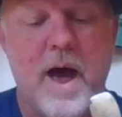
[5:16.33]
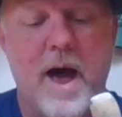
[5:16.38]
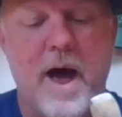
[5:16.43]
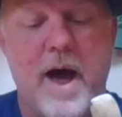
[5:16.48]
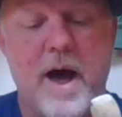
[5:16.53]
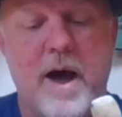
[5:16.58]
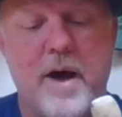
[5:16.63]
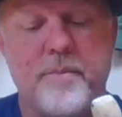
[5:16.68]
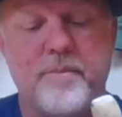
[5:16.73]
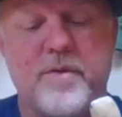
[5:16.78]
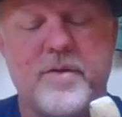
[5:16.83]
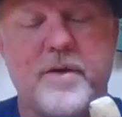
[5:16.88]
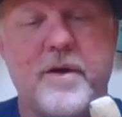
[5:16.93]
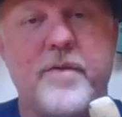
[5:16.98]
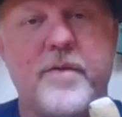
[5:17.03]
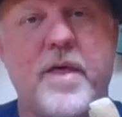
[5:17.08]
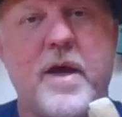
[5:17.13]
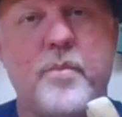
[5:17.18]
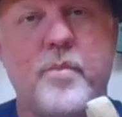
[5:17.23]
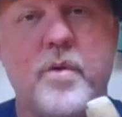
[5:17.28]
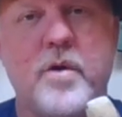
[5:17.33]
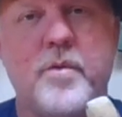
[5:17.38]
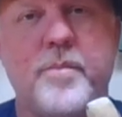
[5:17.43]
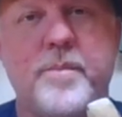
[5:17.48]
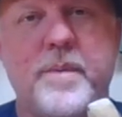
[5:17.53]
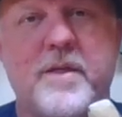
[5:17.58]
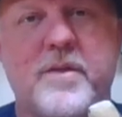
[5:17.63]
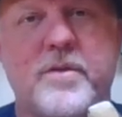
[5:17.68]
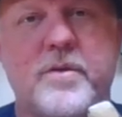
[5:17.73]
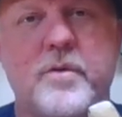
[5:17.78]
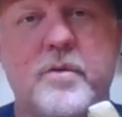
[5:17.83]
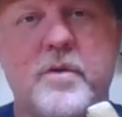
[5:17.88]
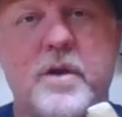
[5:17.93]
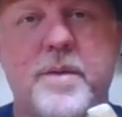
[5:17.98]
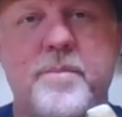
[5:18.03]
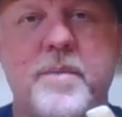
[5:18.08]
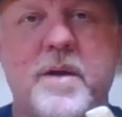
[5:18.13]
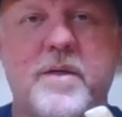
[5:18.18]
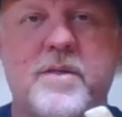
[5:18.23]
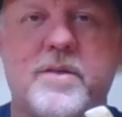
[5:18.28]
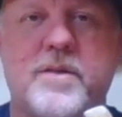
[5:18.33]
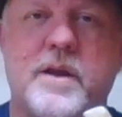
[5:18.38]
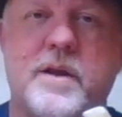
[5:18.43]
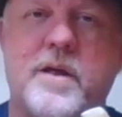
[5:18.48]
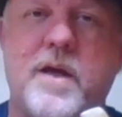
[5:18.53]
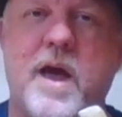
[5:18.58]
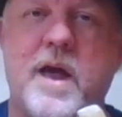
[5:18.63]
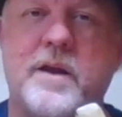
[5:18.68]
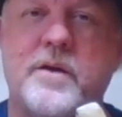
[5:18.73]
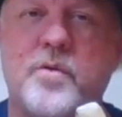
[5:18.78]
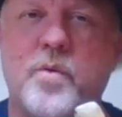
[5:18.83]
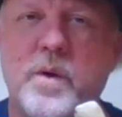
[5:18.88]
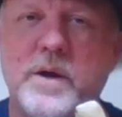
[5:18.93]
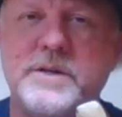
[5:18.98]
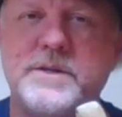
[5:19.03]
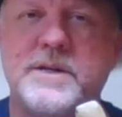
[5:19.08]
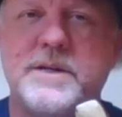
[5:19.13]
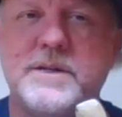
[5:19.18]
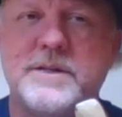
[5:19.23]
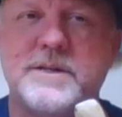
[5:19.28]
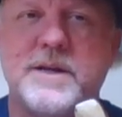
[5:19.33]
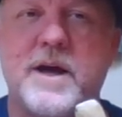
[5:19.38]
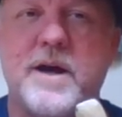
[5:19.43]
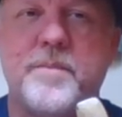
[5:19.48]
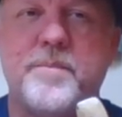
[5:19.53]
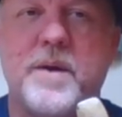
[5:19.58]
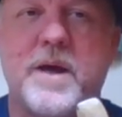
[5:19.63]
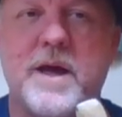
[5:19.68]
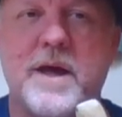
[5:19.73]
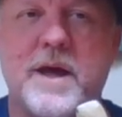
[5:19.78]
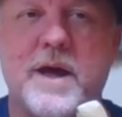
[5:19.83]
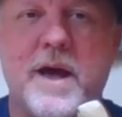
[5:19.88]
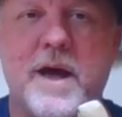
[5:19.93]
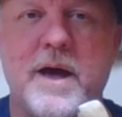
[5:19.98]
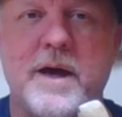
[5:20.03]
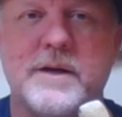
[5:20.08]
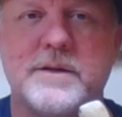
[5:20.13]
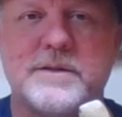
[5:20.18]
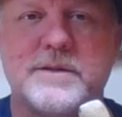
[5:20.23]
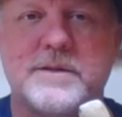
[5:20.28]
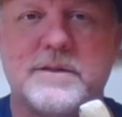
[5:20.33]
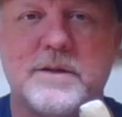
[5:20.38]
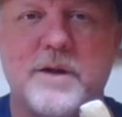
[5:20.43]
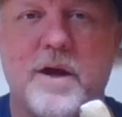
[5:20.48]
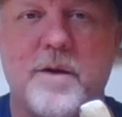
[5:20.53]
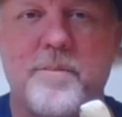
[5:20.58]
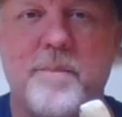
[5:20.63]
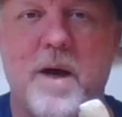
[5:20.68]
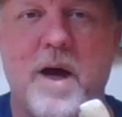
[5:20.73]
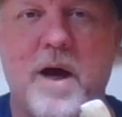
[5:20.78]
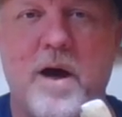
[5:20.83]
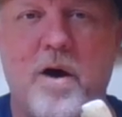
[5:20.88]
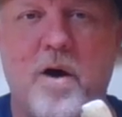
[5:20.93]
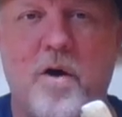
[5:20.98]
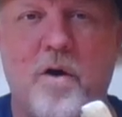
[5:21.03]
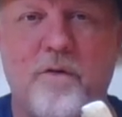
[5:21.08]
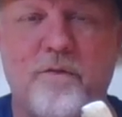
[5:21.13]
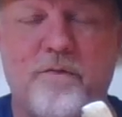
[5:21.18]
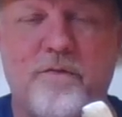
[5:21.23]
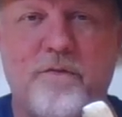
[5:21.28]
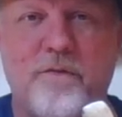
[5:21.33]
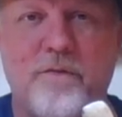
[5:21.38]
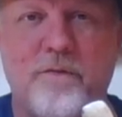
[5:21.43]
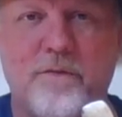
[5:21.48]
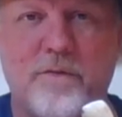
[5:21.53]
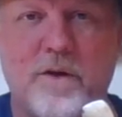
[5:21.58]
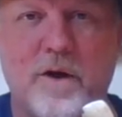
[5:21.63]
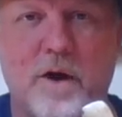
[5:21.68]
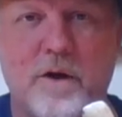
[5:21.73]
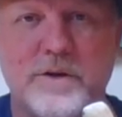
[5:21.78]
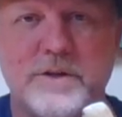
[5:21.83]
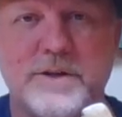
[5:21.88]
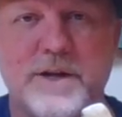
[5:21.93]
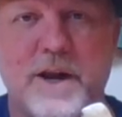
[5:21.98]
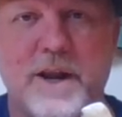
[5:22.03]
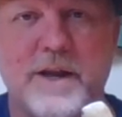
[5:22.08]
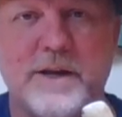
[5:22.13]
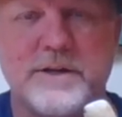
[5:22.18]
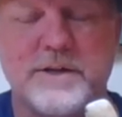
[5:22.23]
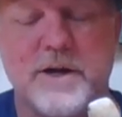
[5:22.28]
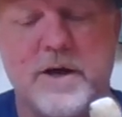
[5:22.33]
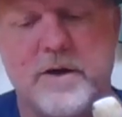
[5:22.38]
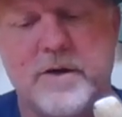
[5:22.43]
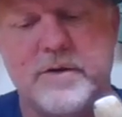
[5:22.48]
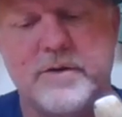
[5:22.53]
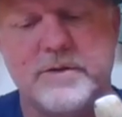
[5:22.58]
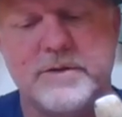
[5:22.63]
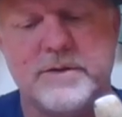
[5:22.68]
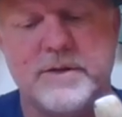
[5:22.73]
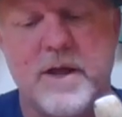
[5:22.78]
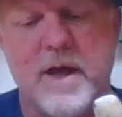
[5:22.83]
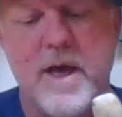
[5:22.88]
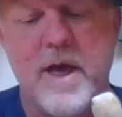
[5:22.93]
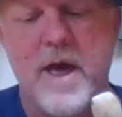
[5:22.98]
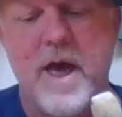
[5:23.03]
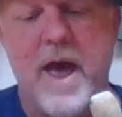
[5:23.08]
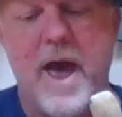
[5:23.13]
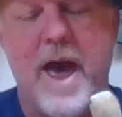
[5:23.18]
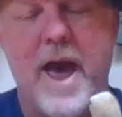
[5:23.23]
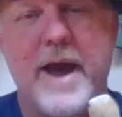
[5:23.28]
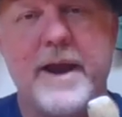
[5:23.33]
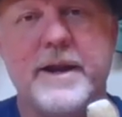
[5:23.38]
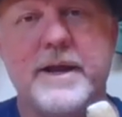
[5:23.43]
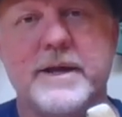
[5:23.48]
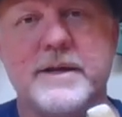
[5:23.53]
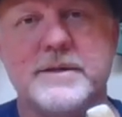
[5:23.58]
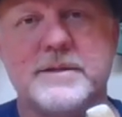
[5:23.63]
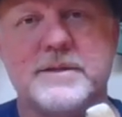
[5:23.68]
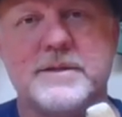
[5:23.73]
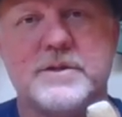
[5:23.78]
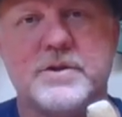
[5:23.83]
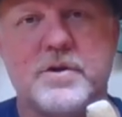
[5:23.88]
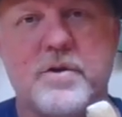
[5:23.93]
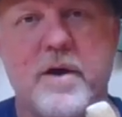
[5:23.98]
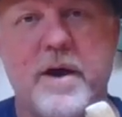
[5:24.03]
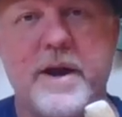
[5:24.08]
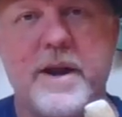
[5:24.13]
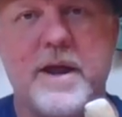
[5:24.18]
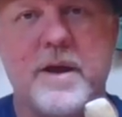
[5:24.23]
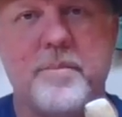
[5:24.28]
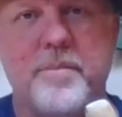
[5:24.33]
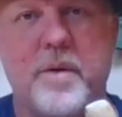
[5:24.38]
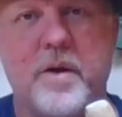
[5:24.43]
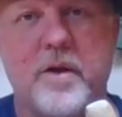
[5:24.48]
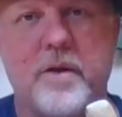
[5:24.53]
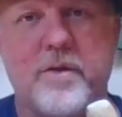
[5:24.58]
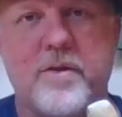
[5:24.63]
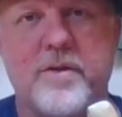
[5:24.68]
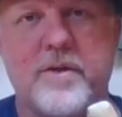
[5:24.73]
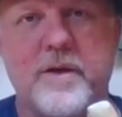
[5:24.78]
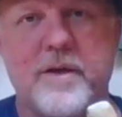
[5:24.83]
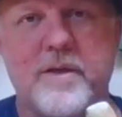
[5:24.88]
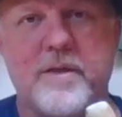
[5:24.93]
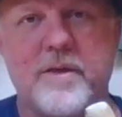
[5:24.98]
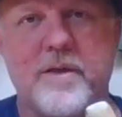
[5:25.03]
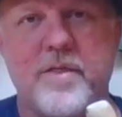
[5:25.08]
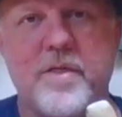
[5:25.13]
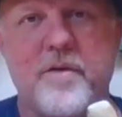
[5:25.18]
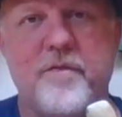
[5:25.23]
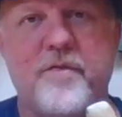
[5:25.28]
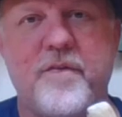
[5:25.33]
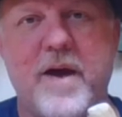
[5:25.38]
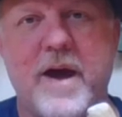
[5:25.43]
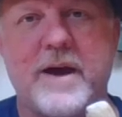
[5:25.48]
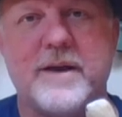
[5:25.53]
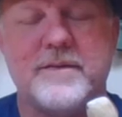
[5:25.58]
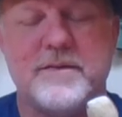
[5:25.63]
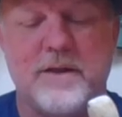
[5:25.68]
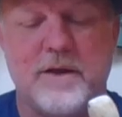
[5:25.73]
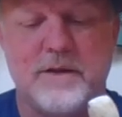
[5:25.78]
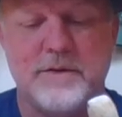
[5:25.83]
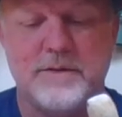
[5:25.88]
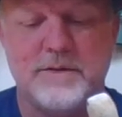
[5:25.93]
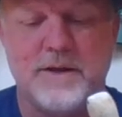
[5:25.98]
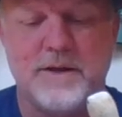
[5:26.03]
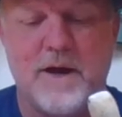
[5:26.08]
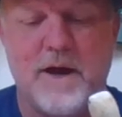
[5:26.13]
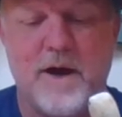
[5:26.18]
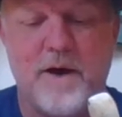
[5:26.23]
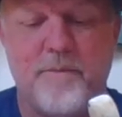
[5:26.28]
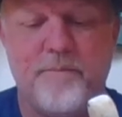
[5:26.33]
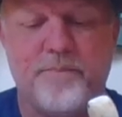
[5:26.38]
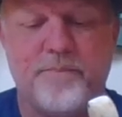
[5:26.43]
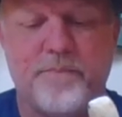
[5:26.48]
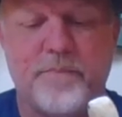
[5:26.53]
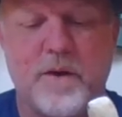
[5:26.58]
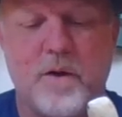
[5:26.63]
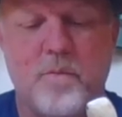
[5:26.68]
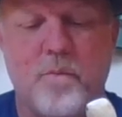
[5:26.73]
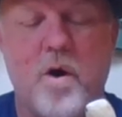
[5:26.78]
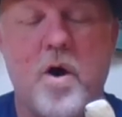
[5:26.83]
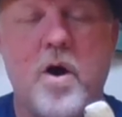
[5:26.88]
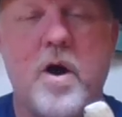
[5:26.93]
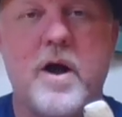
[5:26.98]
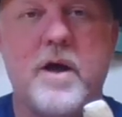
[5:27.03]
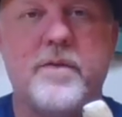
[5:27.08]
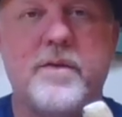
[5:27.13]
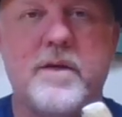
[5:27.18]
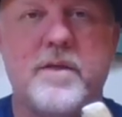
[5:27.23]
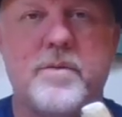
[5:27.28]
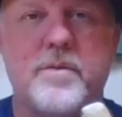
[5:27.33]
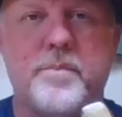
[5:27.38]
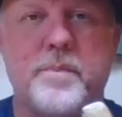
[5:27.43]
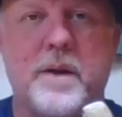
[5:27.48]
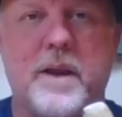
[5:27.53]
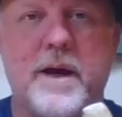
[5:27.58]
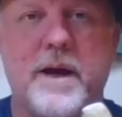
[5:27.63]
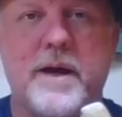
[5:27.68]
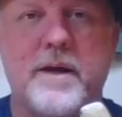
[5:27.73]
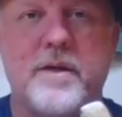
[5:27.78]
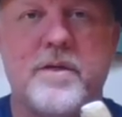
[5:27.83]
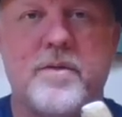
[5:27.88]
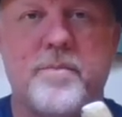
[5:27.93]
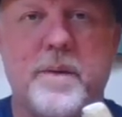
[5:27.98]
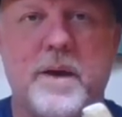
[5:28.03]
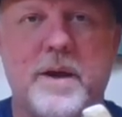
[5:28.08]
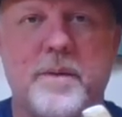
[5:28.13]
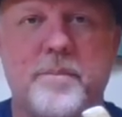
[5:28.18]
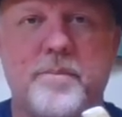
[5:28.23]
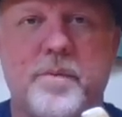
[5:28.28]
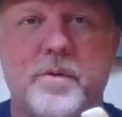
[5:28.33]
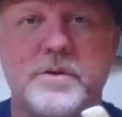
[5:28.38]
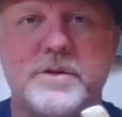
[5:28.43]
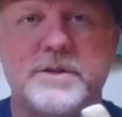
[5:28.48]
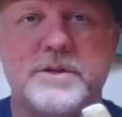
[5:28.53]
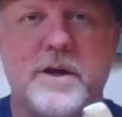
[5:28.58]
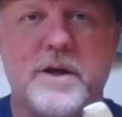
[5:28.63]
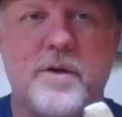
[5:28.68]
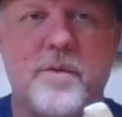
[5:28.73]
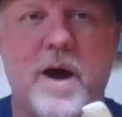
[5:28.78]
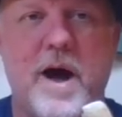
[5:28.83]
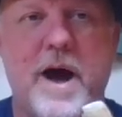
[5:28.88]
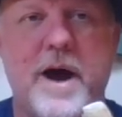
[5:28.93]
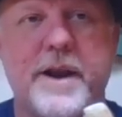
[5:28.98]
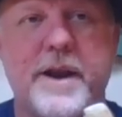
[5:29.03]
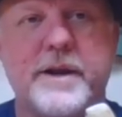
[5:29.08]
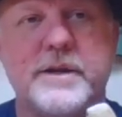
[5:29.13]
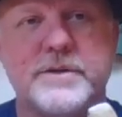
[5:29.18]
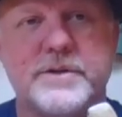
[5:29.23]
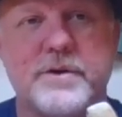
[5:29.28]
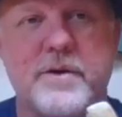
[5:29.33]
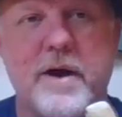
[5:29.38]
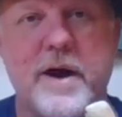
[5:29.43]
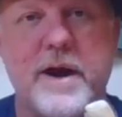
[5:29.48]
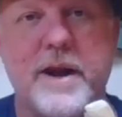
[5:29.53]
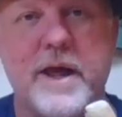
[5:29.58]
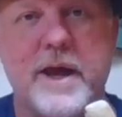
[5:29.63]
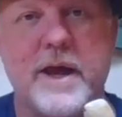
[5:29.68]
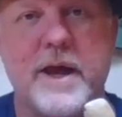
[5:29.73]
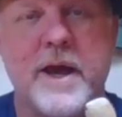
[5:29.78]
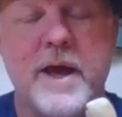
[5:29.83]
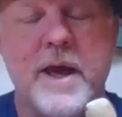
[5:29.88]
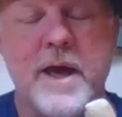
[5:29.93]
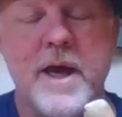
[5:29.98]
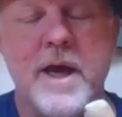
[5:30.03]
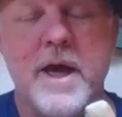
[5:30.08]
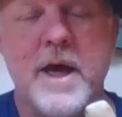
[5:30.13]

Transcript: So they will be sorely missed. And questions are being asked of Coach Eddie Jones and his training policies, and the fact that why are these players being pushed so hard in training